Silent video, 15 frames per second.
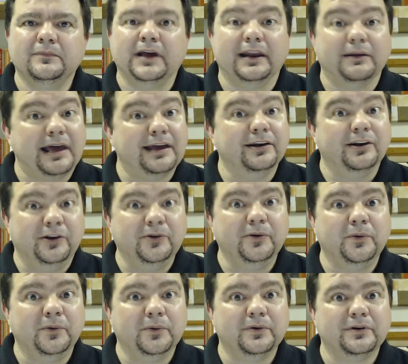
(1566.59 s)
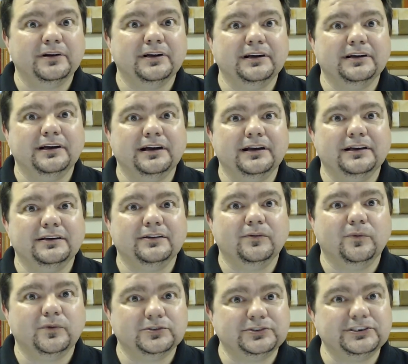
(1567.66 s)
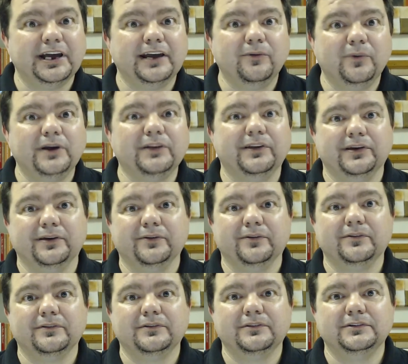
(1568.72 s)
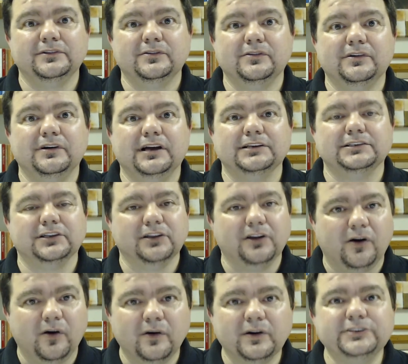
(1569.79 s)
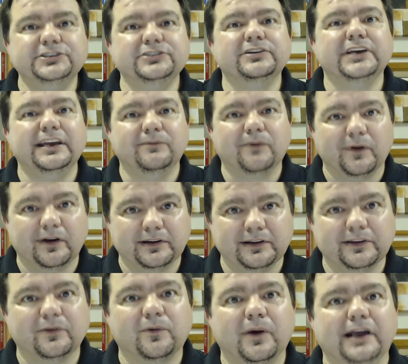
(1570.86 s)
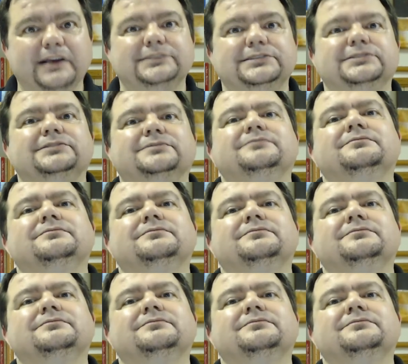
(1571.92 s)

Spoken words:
And that new will stay with you as long as you keep running the race.